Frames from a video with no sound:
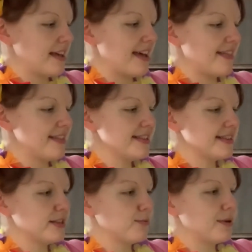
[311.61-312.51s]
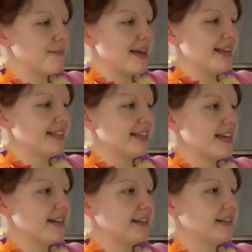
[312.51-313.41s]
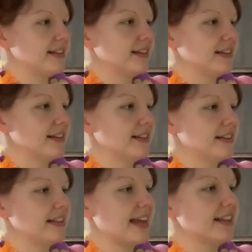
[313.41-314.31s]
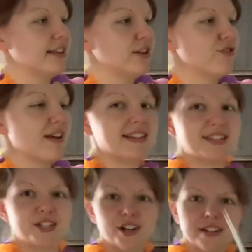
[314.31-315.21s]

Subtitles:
and this is what makes it like the grass skirt.